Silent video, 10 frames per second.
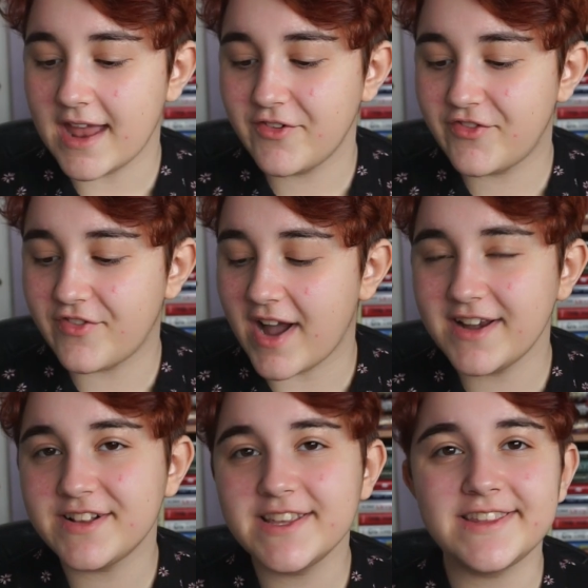And
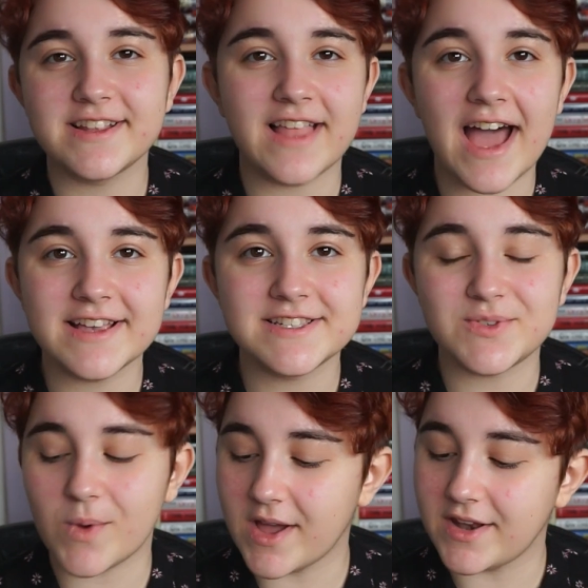finally, the
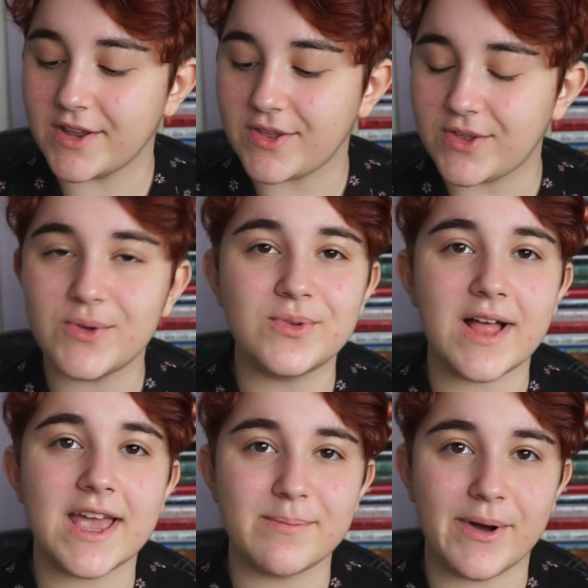last one, you
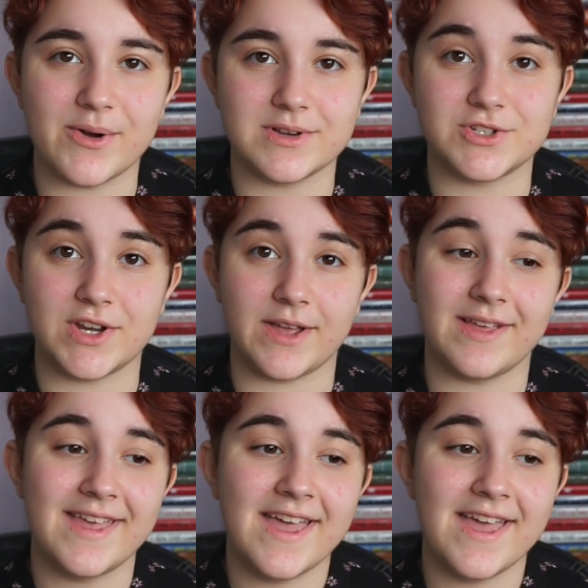like poetry.